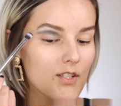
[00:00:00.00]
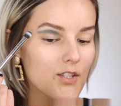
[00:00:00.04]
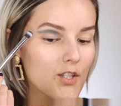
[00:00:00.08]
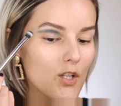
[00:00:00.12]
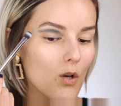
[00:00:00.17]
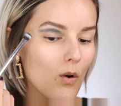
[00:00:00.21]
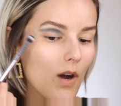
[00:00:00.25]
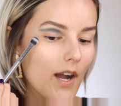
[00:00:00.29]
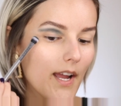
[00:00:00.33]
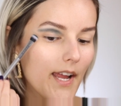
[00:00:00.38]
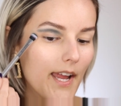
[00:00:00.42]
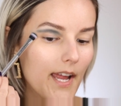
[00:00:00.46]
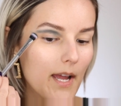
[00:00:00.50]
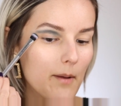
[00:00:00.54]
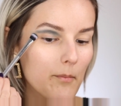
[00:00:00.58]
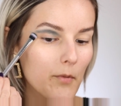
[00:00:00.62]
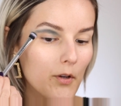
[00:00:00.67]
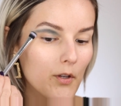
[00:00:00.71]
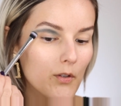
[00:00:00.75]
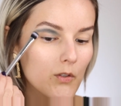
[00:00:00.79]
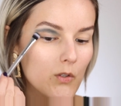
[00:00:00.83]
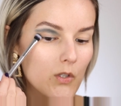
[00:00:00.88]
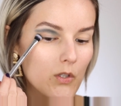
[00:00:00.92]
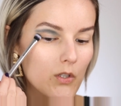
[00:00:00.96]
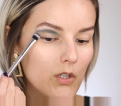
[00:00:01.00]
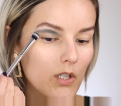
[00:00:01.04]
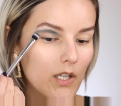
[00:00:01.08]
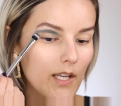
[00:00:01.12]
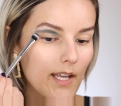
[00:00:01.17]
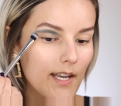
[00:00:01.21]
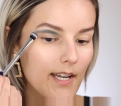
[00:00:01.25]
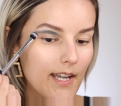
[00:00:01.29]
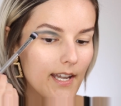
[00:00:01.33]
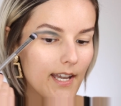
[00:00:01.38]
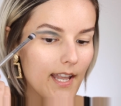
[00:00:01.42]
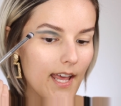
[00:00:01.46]
So I am going to
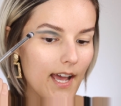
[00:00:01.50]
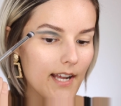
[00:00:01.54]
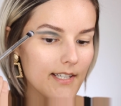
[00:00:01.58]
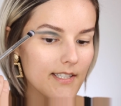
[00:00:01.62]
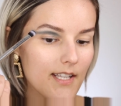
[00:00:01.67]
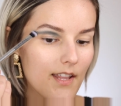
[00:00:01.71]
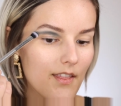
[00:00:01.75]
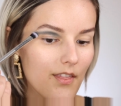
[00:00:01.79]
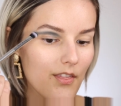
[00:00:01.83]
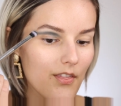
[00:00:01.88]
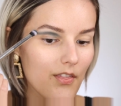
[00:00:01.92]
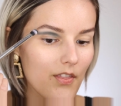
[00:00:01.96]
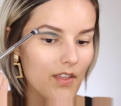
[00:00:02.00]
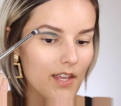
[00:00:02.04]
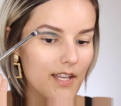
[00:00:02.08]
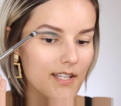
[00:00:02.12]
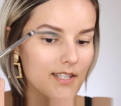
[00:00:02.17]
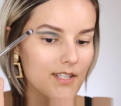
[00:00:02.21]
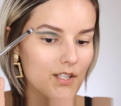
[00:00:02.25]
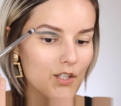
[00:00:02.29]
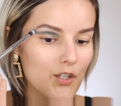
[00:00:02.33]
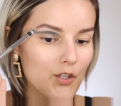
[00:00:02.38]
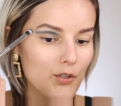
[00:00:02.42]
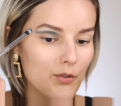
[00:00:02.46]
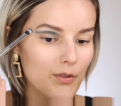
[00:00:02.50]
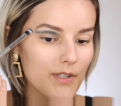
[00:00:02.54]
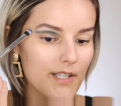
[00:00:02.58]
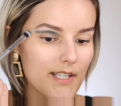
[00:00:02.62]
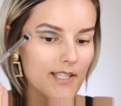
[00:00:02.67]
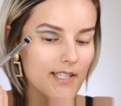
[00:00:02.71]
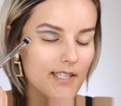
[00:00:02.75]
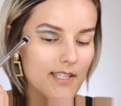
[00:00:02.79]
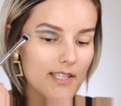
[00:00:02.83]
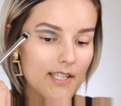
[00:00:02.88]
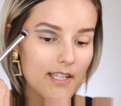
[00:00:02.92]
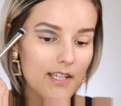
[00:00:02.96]
connect this
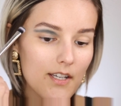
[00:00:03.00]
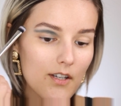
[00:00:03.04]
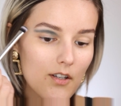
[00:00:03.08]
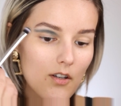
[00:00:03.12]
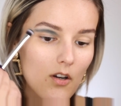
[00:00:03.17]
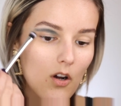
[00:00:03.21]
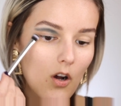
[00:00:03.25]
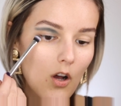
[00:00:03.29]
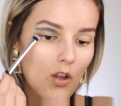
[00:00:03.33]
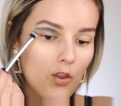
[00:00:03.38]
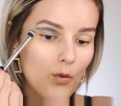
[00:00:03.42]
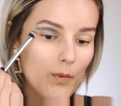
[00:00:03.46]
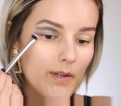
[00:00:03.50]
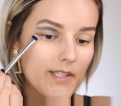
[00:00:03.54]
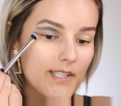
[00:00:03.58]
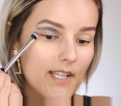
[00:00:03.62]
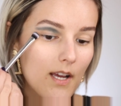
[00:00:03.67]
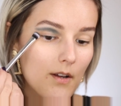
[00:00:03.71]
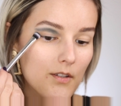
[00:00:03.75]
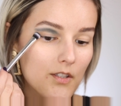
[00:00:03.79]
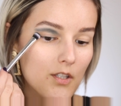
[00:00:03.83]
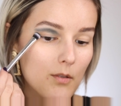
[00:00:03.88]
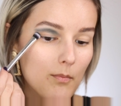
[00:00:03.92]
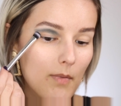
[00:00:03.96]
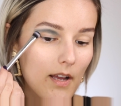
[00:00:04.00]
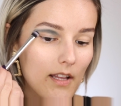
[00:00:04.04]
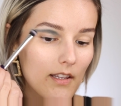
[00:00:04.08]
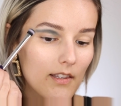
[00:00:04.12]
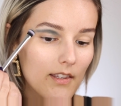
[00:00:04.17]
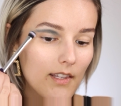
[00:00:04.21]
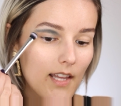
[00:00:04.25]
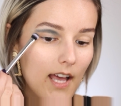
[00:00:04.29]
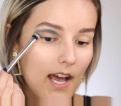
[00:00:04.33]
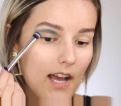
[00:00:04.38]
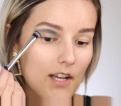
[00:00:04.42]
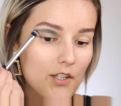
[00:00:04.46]
crease here all the way down to my
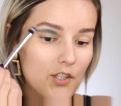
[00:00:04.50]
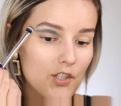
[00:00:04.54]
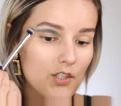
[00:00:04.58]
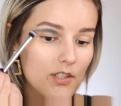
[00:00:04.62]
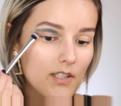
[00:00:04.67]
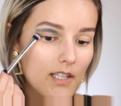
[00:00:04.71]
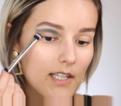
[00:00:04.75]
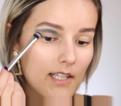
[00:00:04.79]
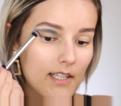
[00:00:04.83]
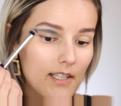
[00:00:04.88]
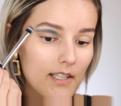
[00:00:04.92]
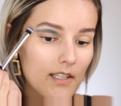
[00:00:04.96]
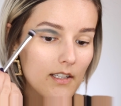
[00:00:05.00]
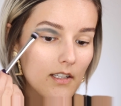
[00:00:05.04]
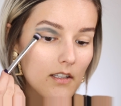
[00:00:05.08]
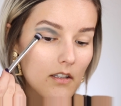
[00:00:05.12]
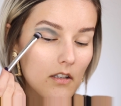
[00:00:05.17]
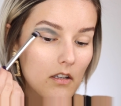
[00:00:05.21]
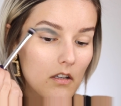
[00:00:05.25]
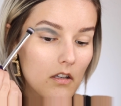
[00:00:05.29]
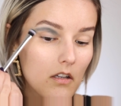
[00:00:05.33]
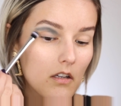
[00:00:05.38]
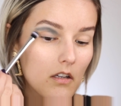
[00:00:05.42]
lash line.